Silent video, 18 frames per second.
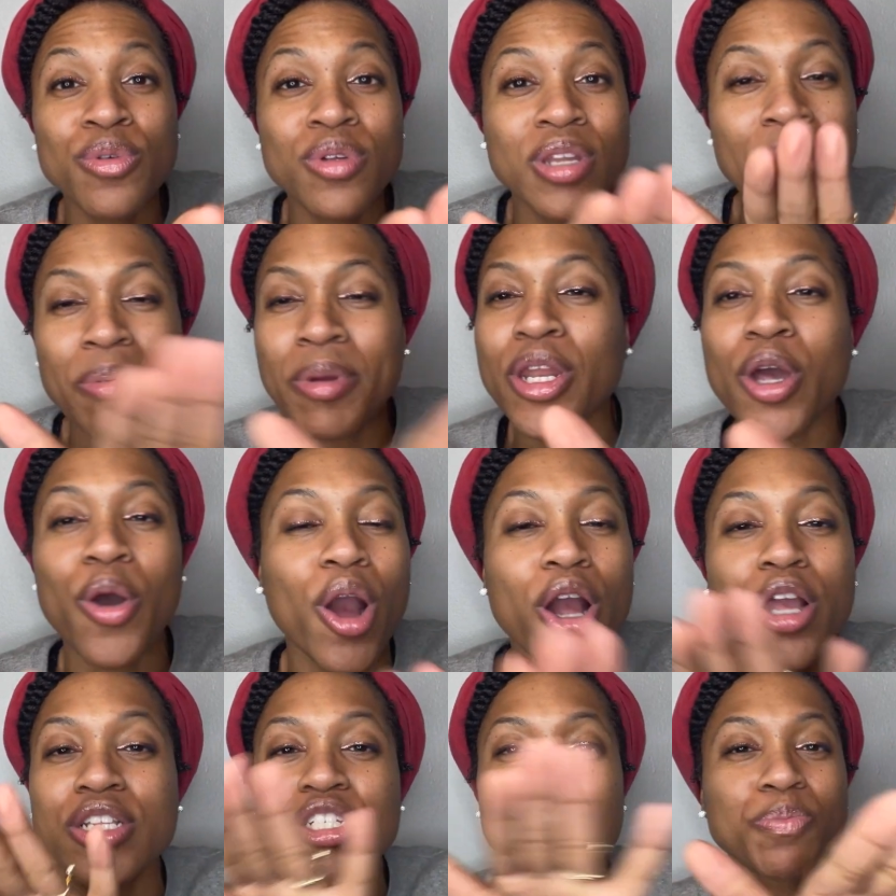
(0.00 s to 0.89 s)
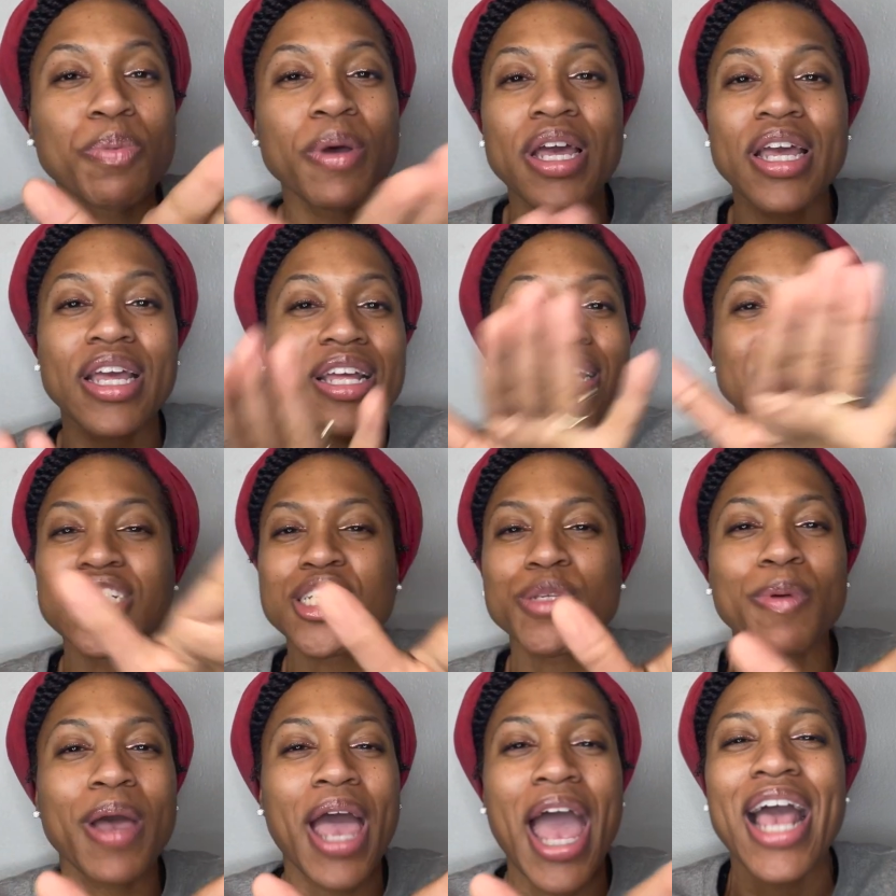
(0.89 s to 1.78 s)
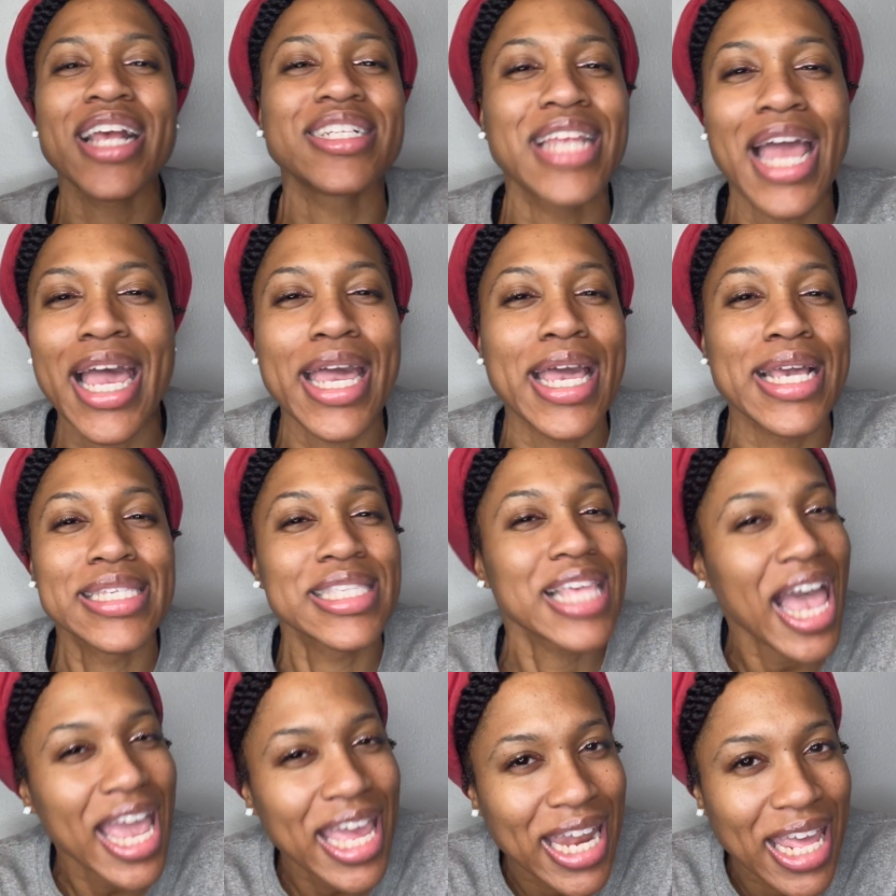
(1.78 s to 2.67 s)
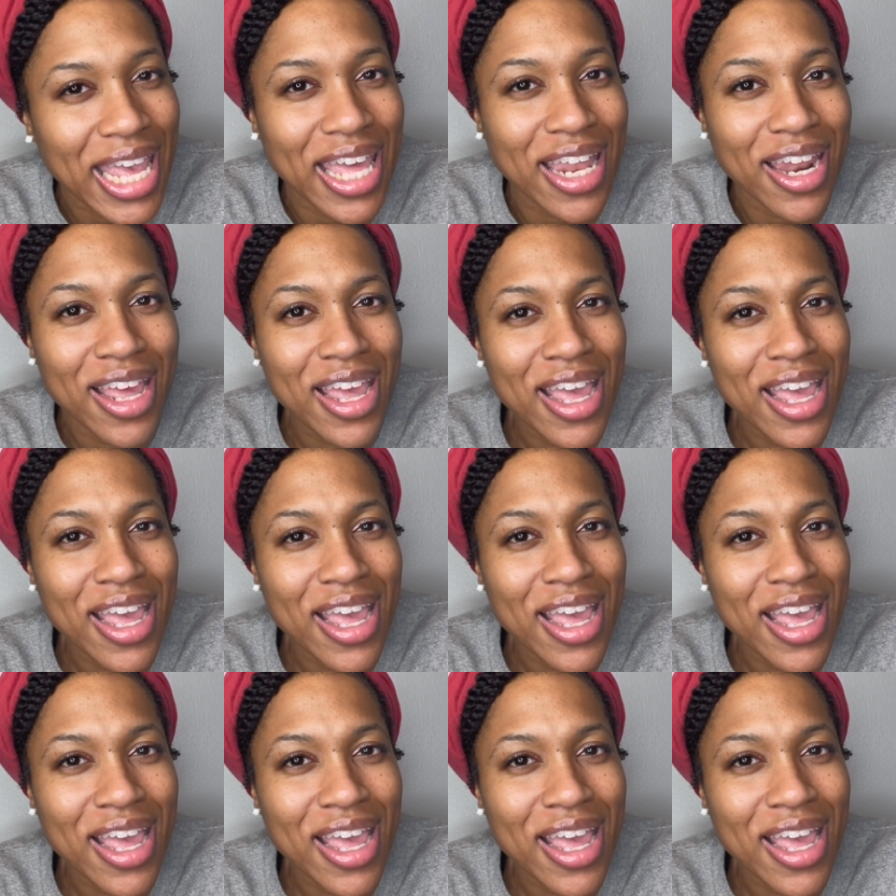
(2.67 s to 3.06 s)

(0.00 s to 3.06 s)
Let me know. Are you, just put just put hashtag excited.